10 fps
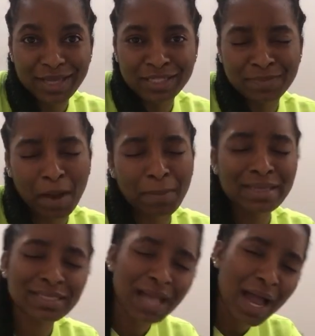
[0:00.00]
just about my
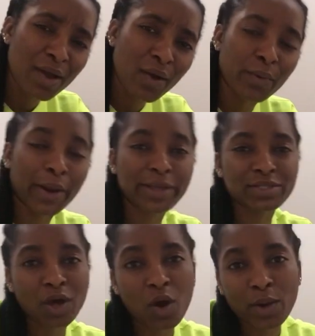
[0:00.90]
style and where it's
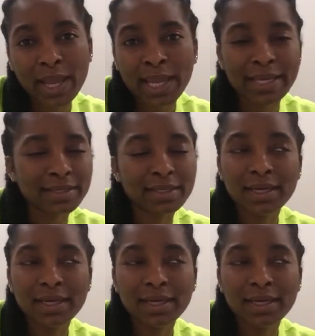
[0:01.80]
going, and